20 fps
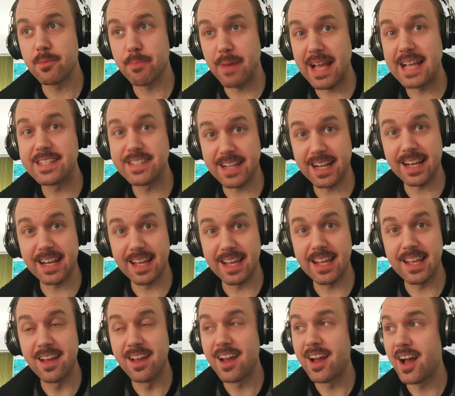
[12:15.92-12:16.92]

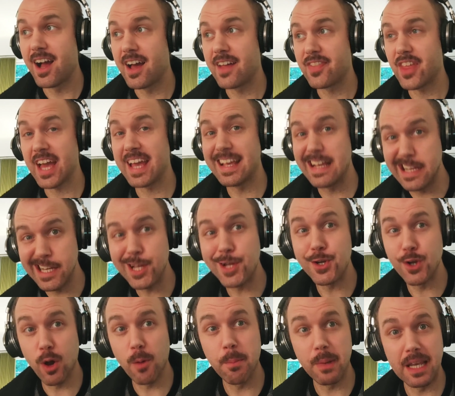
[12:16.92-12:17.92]
basically, that he
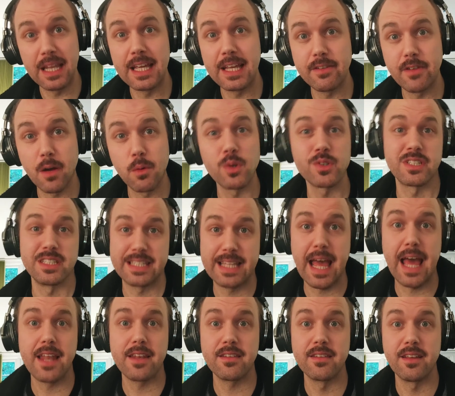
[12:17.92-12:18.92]
could not believe I wasn't
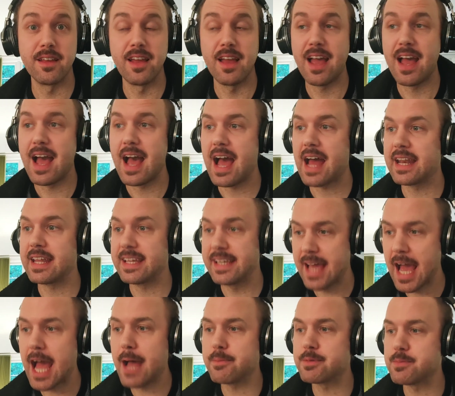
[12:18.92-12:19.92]
dead. And he
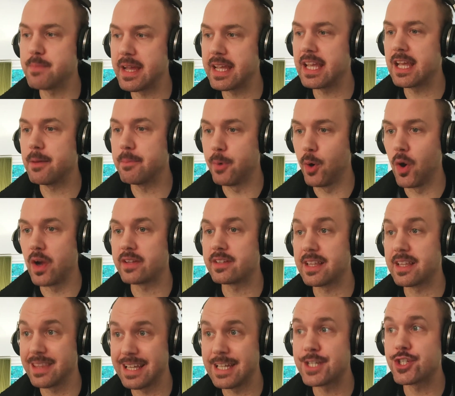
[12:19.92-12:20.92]
kept making a point
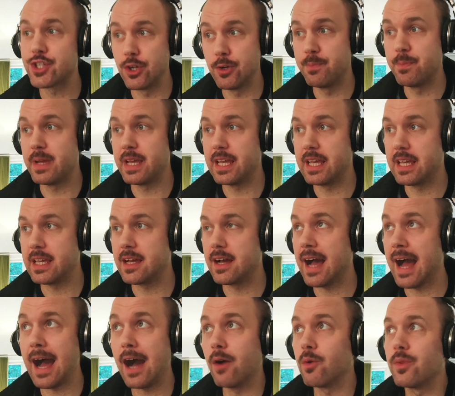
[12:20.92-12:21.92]
that this should be,
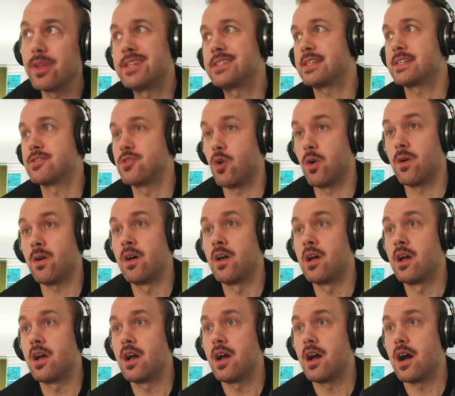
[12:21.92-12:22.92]
how this is not
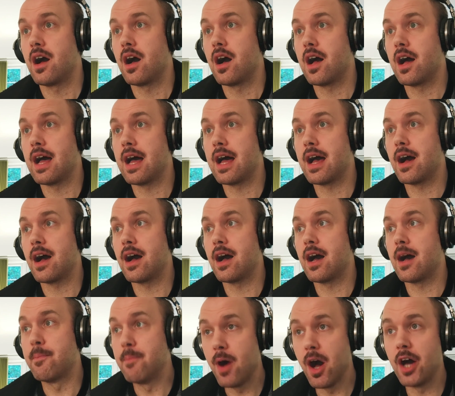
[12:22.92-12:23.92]

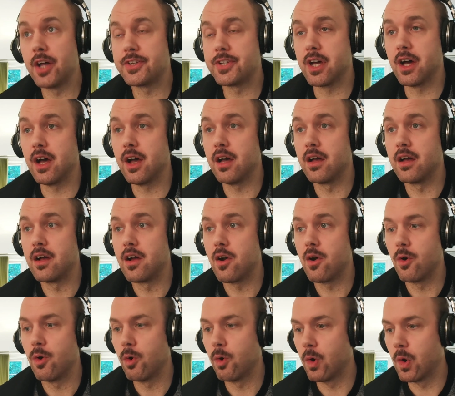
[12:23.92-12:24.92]
a murder
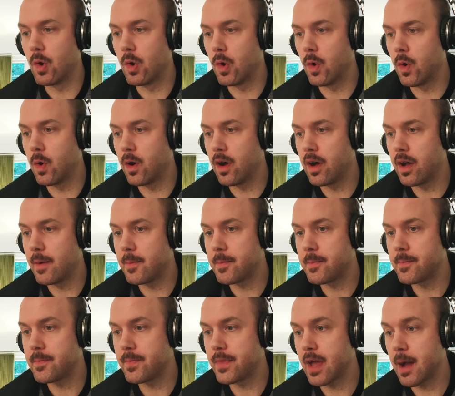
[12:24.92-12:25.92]
or
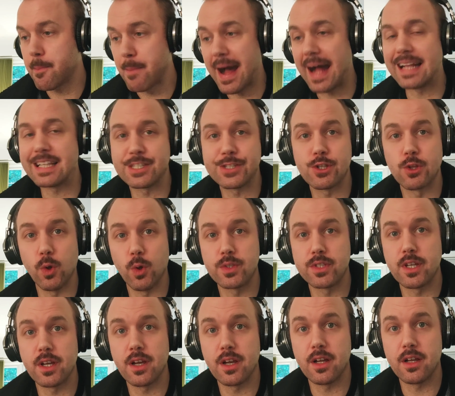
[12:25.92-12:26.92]
a
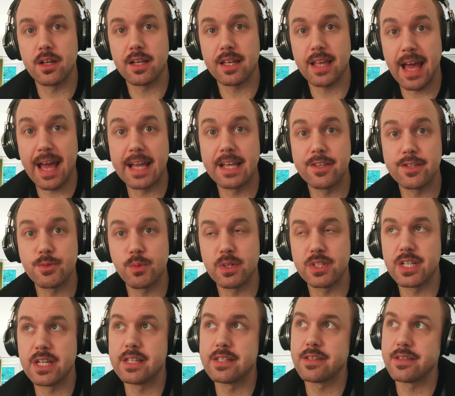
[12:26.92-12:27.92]
manslaughter case,
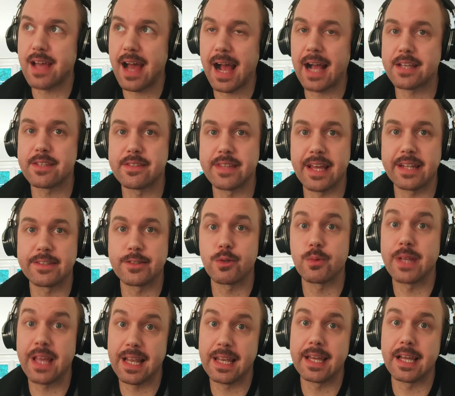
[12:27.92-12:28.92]
which is
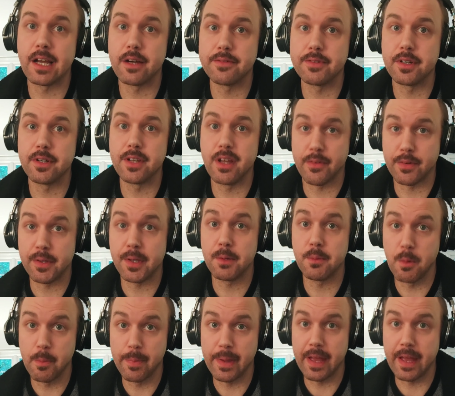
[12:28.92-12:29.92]
accidental killing of another
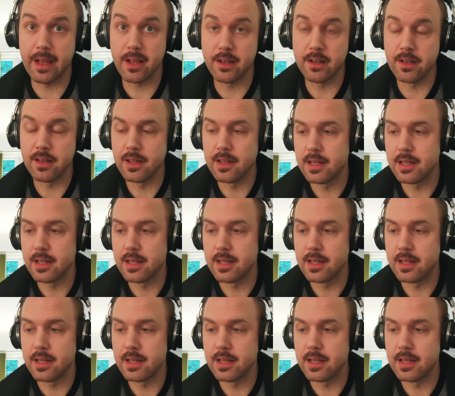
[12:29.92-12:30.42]
human being